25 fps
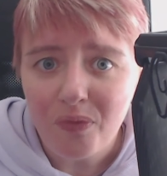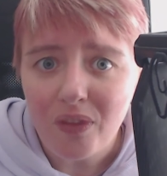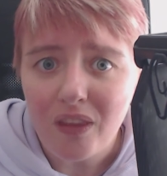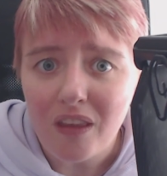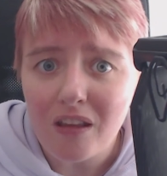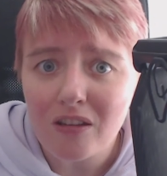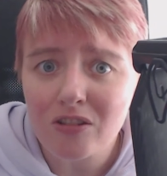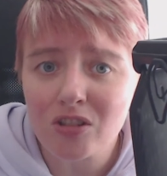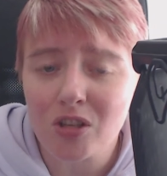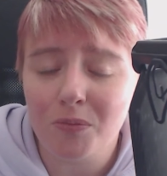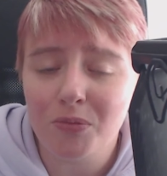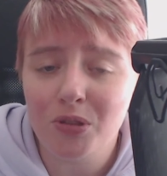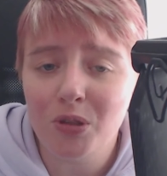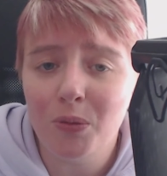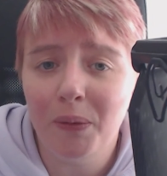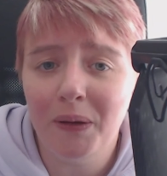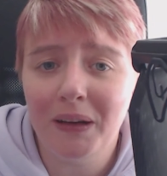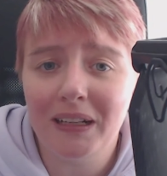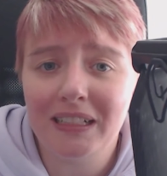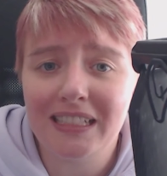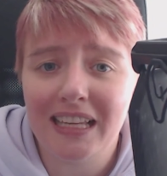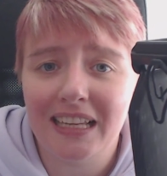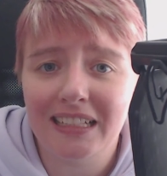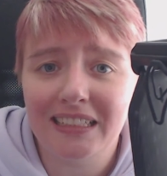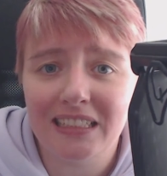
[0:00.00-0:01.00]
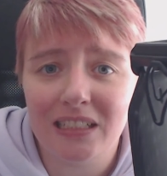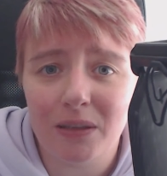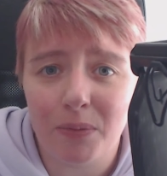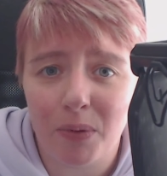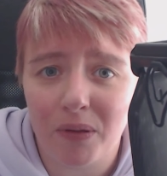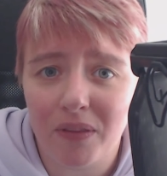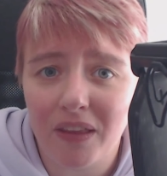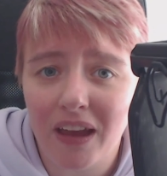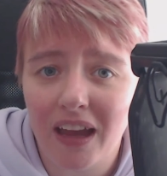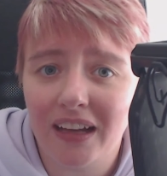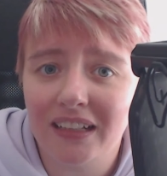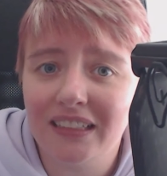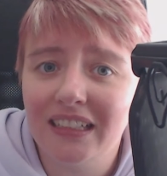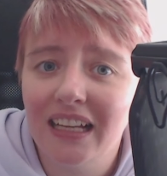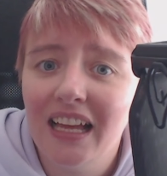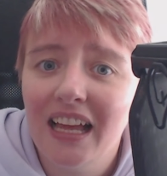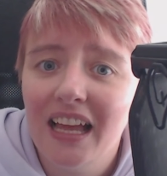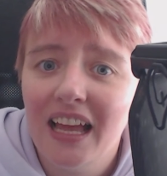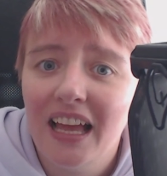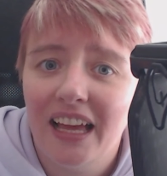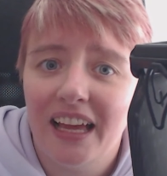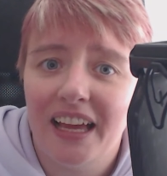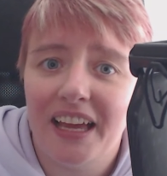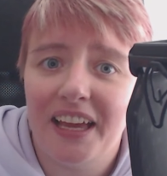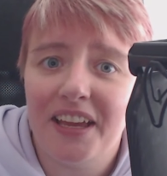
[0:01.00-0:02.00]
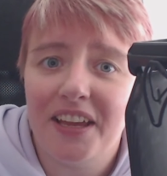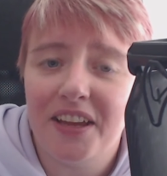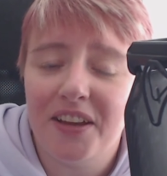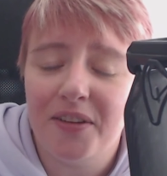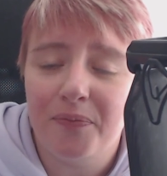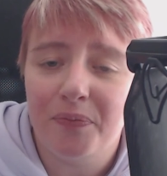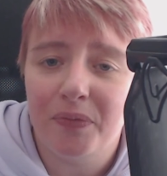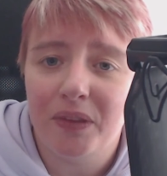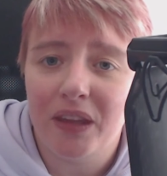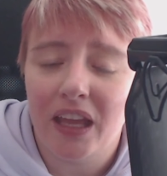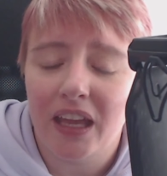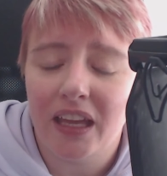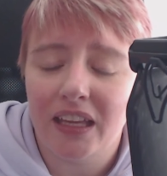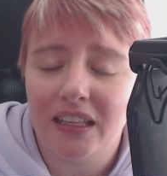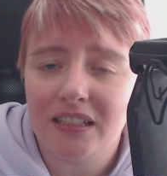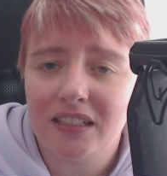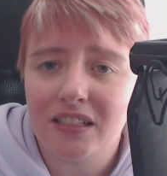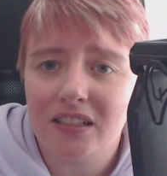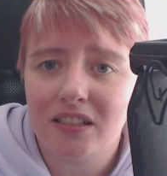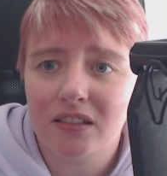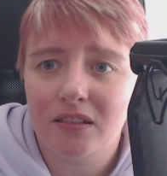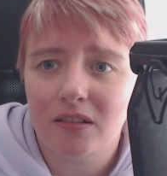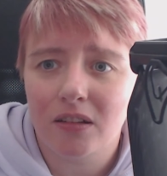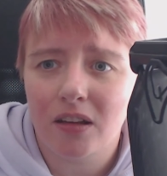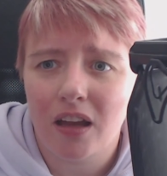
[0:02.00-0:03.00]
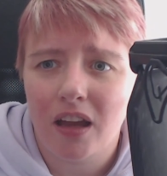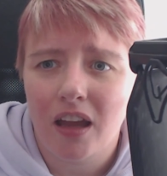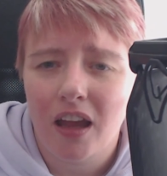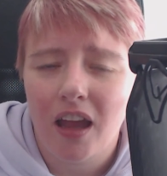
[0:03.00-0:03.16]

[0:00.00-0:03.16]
So I'm super excited about that. It's